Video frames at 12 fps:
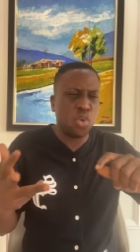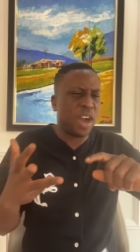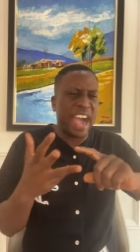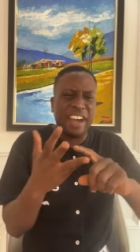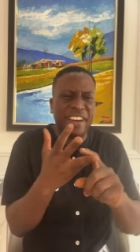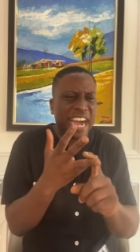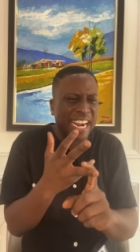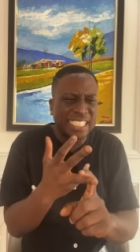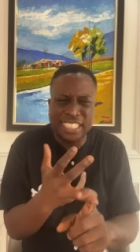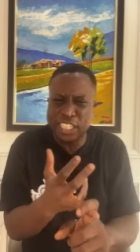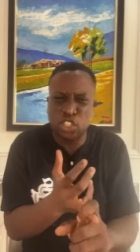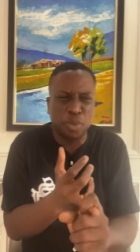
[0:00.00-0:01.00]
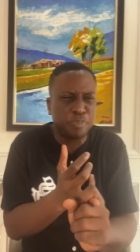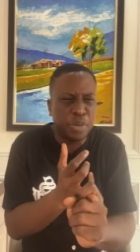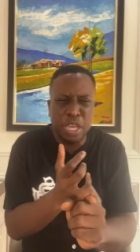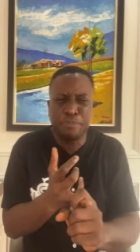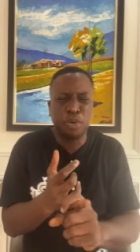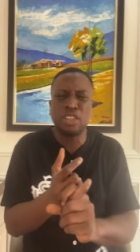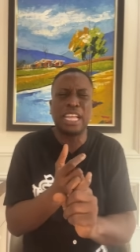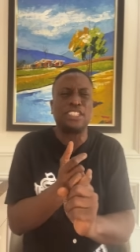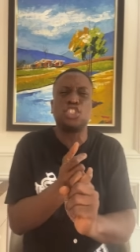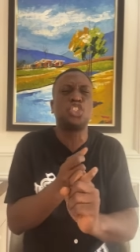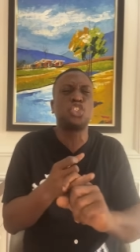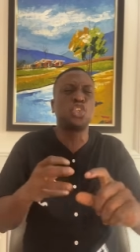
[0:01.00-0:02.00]
You will have access to people
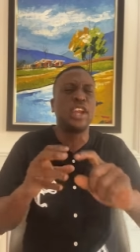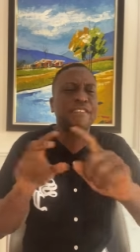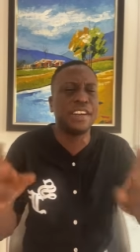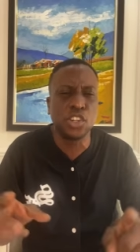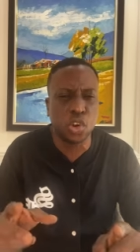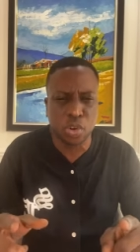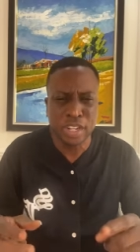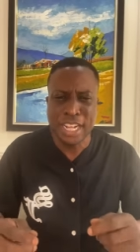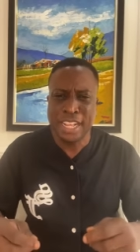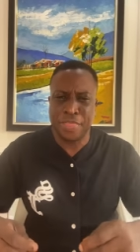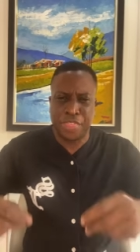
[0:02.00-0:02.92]
that you should never know.